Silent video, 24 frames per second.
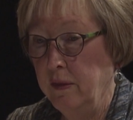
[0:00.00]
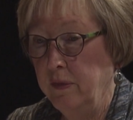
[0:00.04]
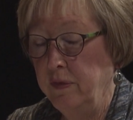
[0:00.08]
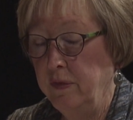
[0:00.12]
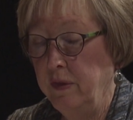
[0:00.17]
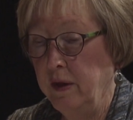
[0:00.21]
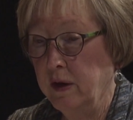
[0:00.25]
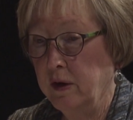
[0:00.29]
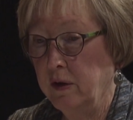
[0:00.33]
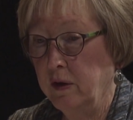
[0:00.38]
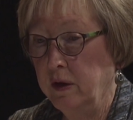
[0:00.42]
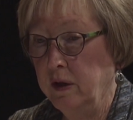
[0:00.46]

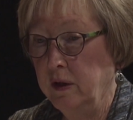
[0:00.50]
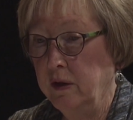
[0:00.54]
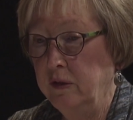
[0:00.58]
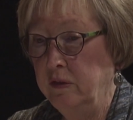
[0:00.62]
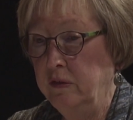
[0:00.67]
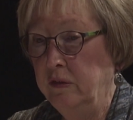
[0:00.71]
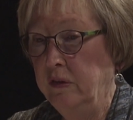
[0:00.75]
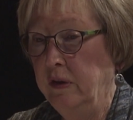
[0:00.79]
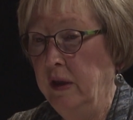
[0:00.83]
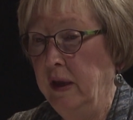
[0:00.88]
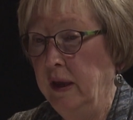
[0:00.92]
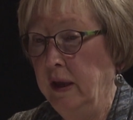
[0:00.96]
There
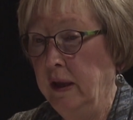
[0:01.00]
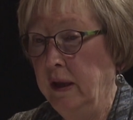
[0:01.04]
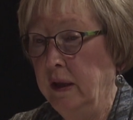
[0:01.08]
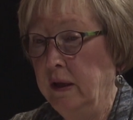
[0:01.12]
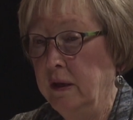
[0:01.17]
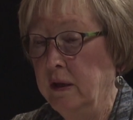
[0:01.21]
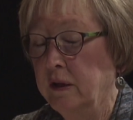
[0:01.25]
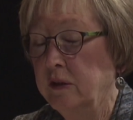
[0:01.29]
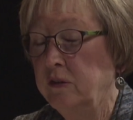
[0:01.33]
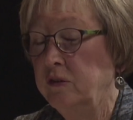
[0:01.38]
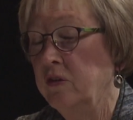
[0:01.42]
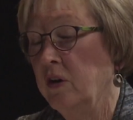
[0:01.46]
is
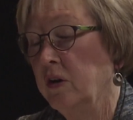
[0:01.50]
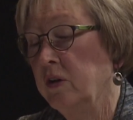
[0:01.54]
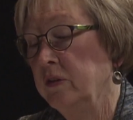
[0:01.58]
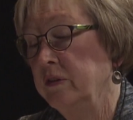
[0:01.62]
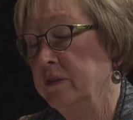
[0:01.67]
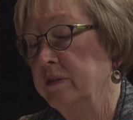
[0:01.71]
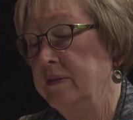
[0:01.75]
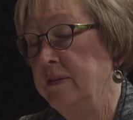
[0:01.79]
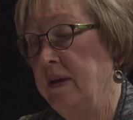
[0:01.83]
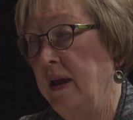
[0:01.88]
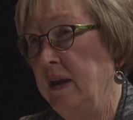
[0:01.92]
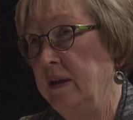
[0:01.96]
an
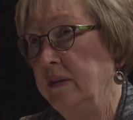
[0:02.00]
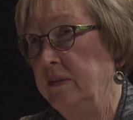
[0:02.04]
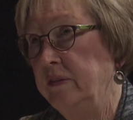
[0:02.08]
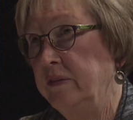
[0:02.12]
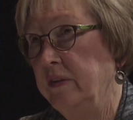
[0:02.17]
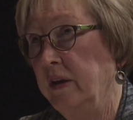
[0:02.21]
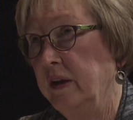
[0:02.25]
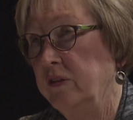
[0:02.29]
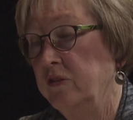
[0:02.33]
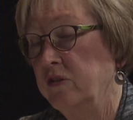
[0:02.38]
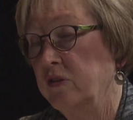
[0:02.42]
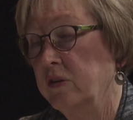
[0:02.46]
adult day
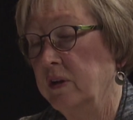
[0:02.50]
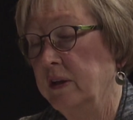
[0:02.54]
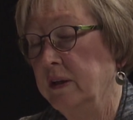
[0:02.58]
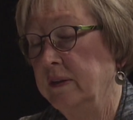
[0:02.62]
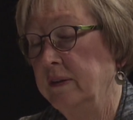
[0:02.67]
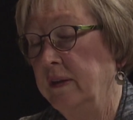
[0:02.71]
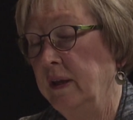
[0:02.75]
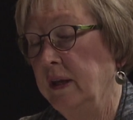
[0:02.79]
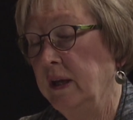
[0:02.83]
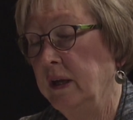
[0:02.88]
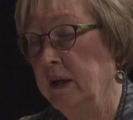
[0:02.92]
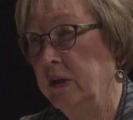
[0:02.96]
center in
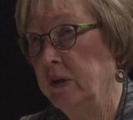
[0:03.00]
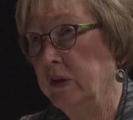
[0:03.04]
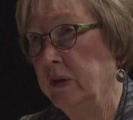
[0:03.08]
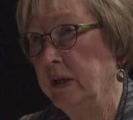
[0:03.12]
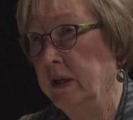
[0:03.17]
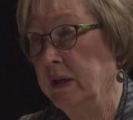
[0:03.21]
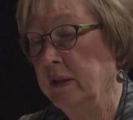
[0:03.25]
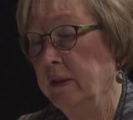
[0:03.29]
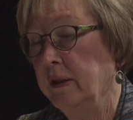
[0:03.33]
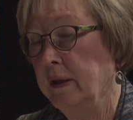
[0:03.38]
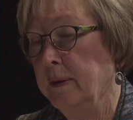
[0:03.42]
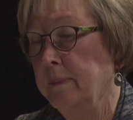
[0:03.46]
the
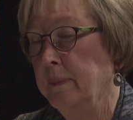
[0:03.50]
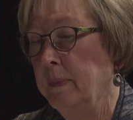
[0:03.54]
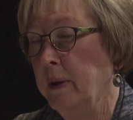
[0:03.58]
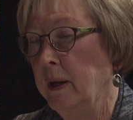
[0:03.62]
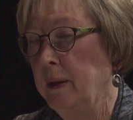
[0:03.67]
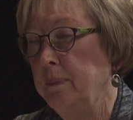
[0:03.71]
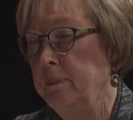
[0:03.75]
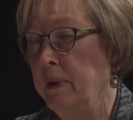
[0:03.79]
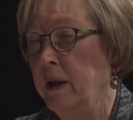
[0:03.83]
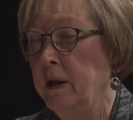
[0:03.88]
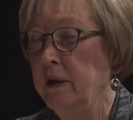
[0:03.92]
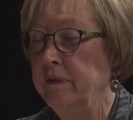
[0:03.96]
area that
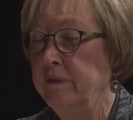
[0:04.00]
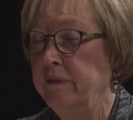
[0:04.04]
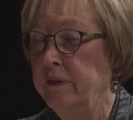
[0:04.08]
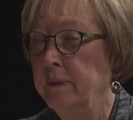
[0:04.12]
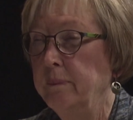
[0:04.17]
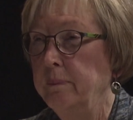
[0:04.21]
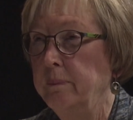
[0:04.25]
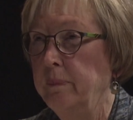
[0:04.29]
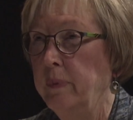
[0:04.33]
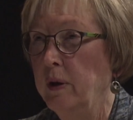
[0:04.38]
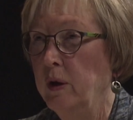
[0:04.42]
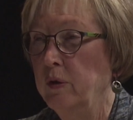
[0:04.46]
might
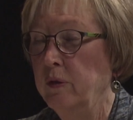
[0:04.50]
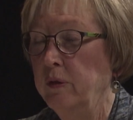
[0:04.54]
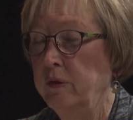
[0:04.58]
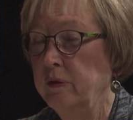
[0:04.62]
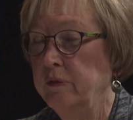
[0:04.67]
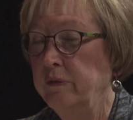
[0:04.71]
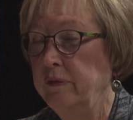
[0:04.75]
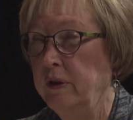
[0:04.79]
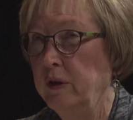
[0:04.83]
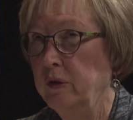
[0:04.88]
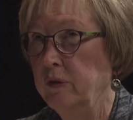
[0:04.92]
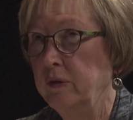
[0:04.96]
benefit both
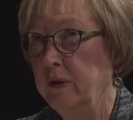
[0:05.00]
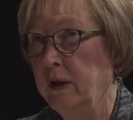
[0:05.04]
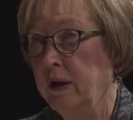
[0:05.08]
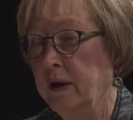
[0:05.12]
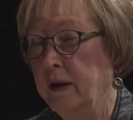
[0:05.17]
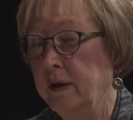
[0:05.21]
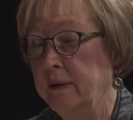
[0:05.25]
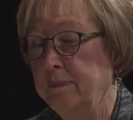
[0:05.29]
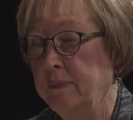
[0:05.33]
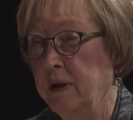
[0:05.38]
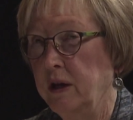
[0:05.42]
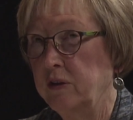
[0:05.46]
of you. Now,
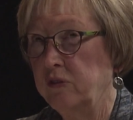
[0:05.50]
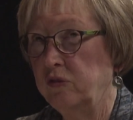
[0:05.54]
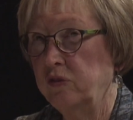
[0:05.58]
I'm not